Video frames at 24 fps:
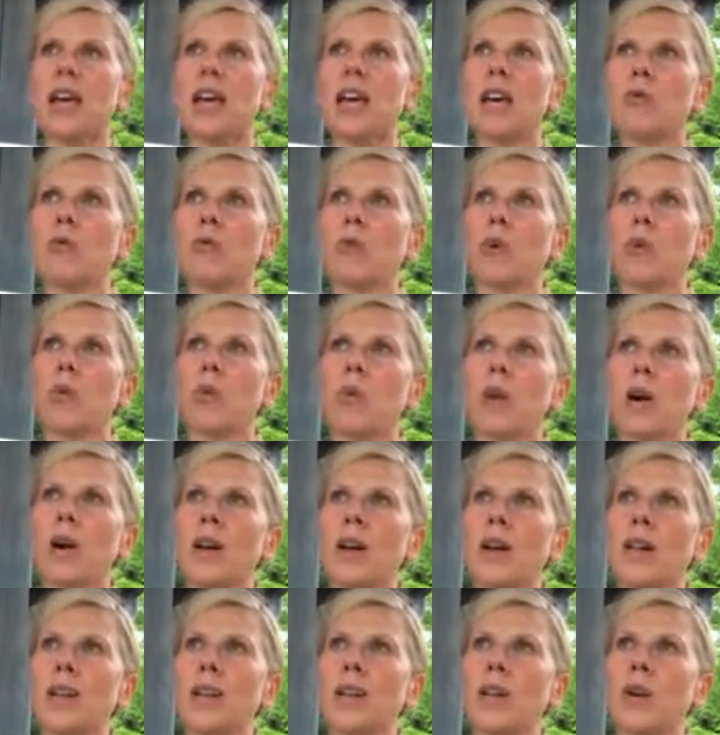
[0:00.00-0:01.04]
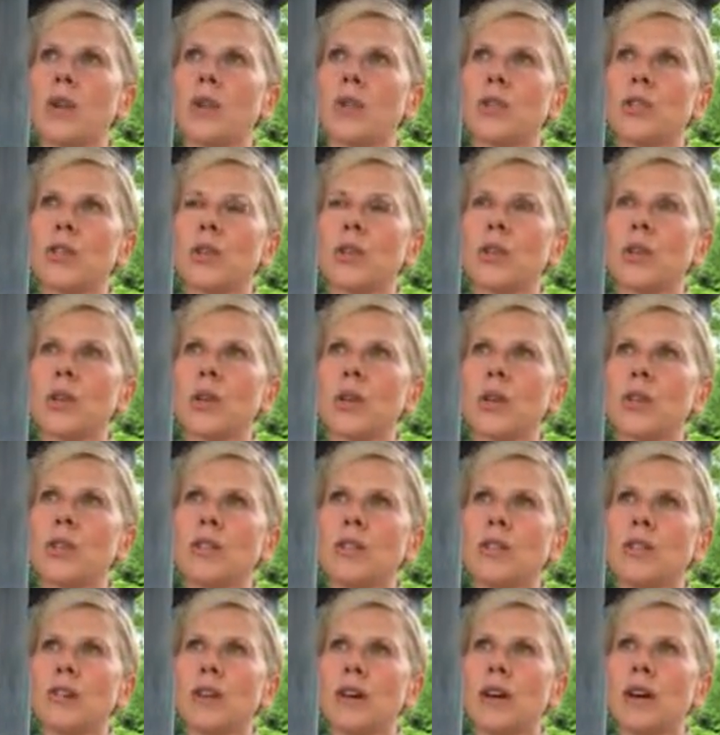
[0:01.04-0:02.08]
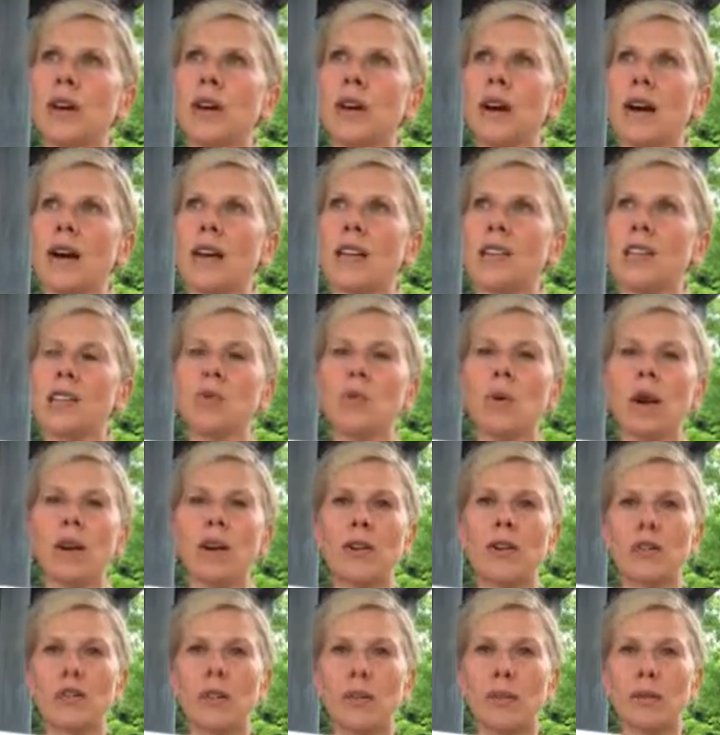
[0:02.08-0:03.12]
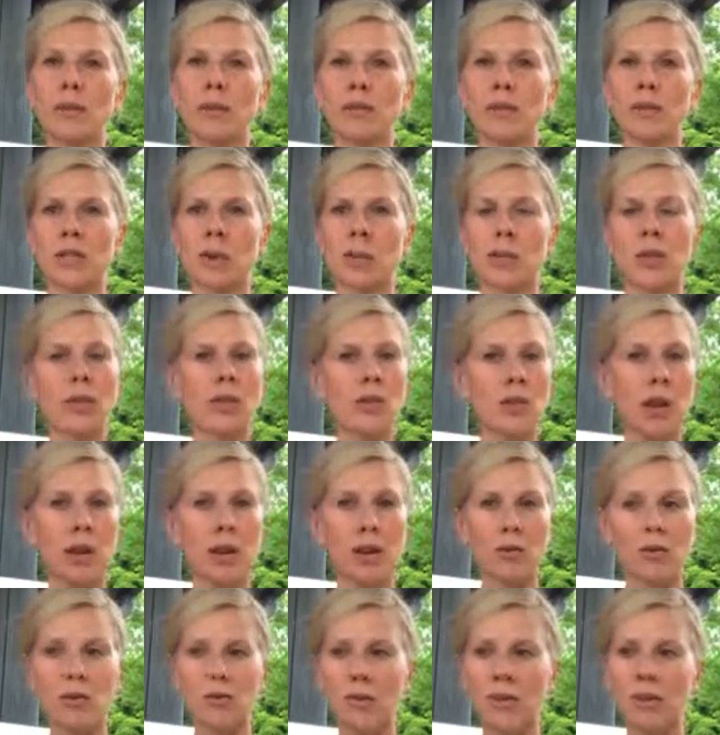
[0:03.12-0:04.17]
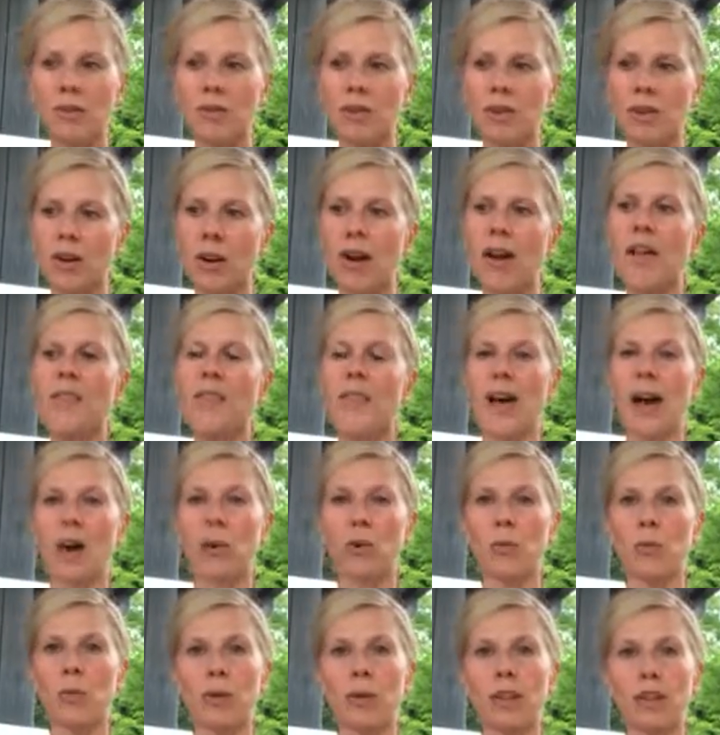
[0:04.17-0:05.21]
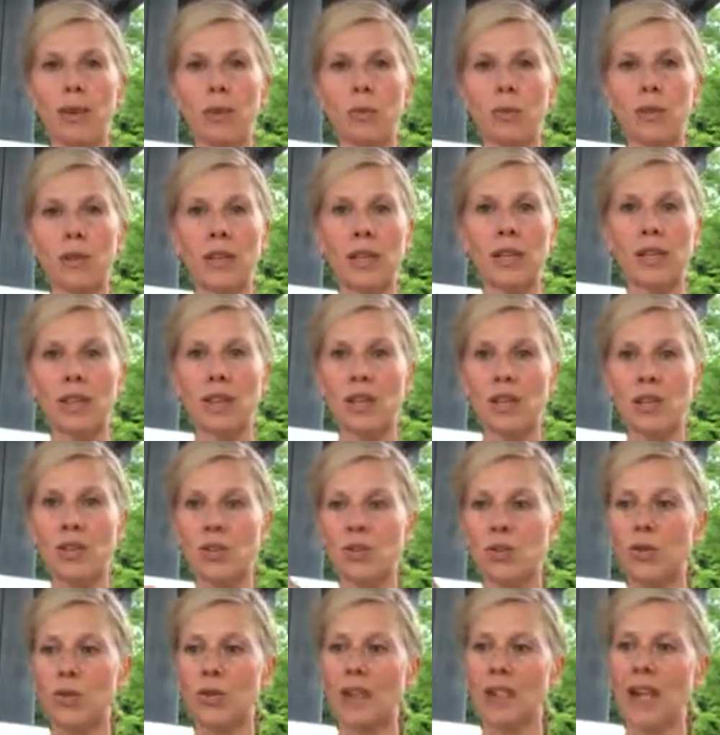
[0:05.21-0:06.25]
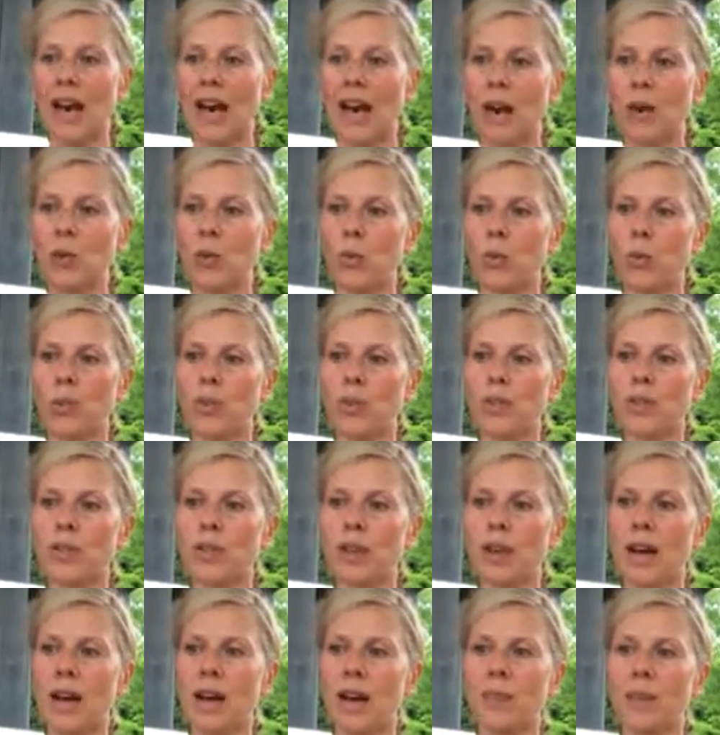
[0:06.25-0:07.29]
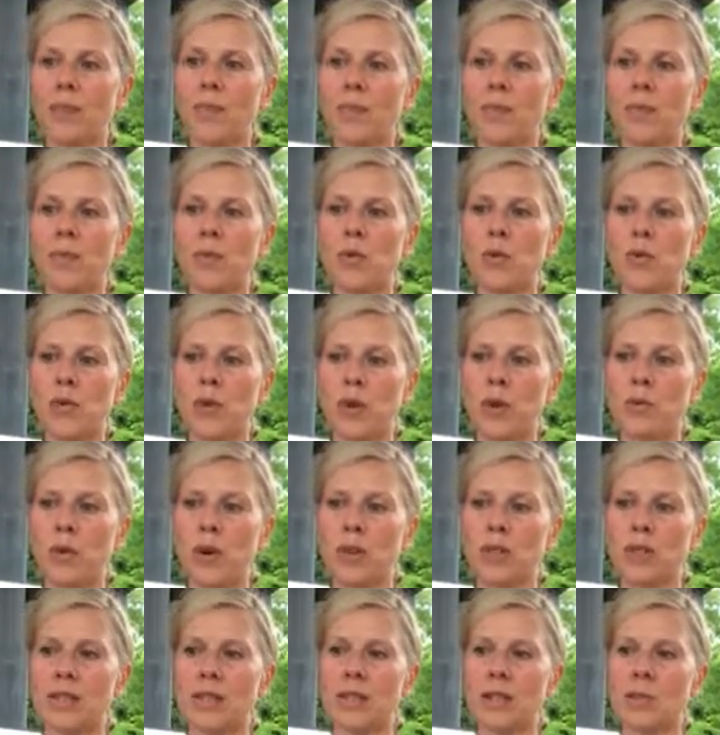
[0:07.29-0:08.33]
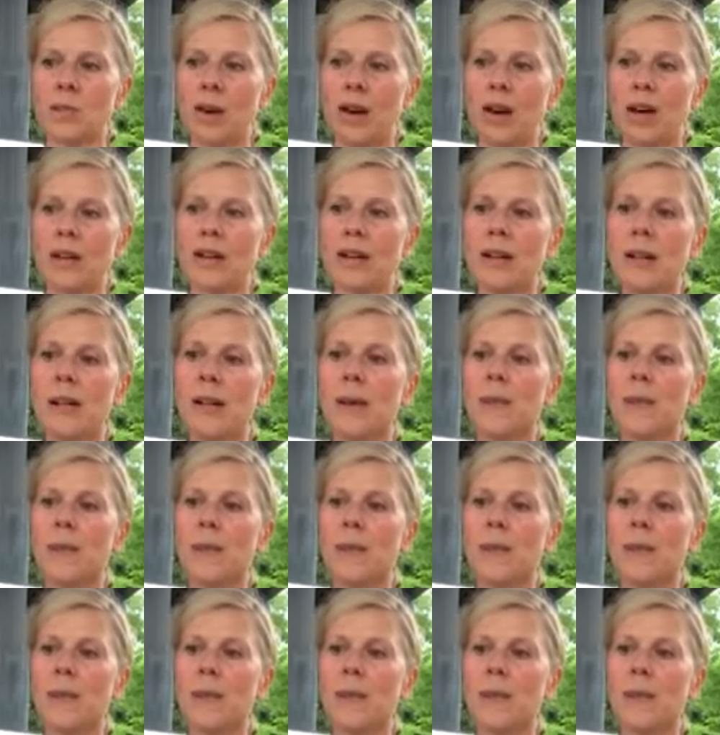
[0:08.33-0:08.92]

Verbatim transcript: If we're wanting, you know, to induce a, a, sweat or something for someone who's got a fever, that would be a really good thing to use these outward um, moving ones as well.